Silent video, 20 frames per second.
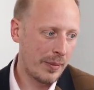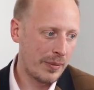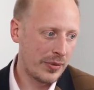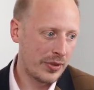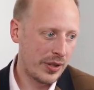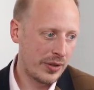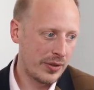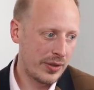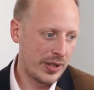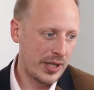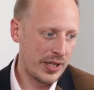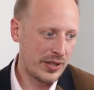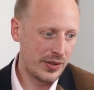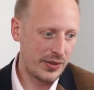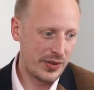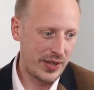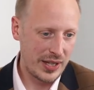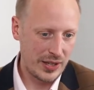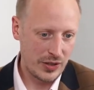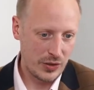So these are
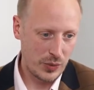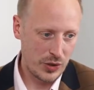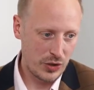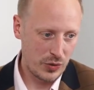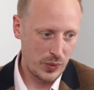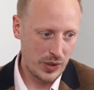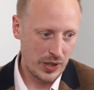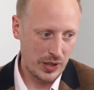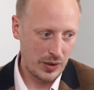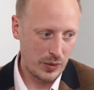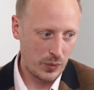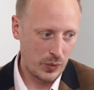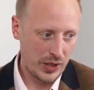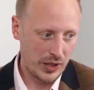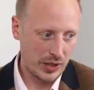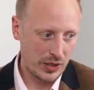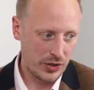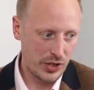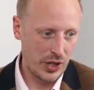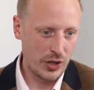things which we're
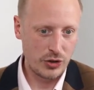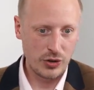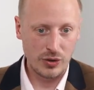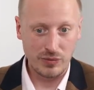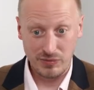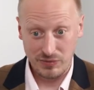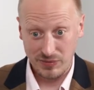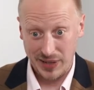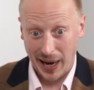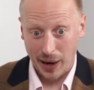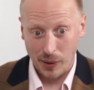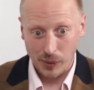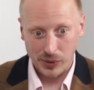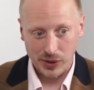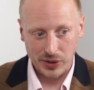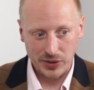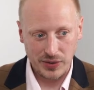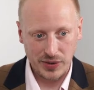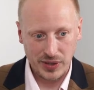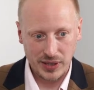going to touch on now,
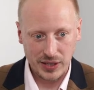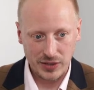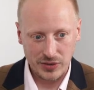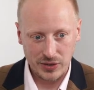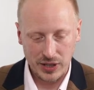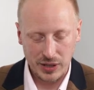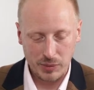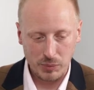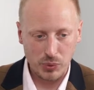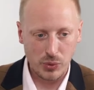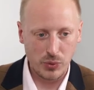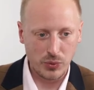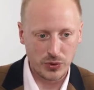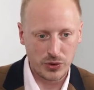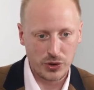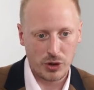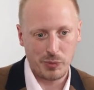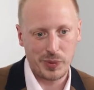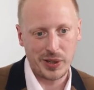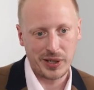because I think it's an important
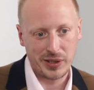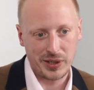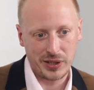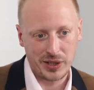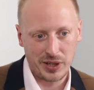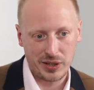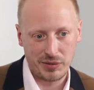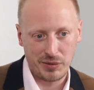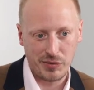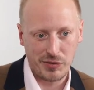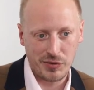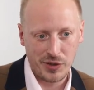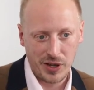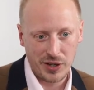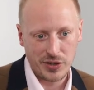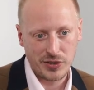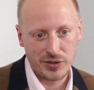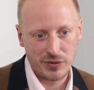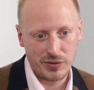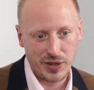topic that kind of
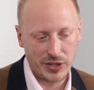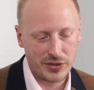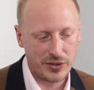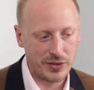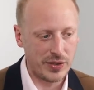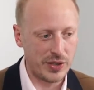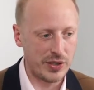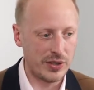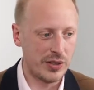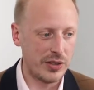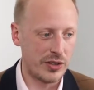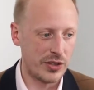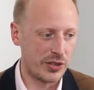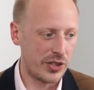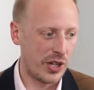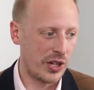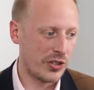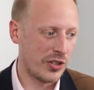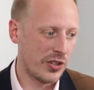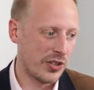refers to the rest of the
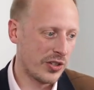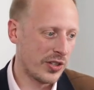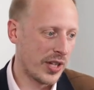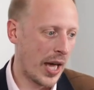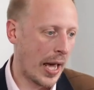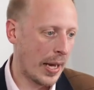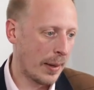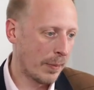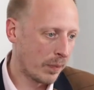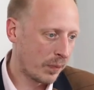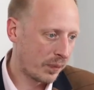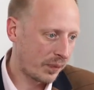discussion today.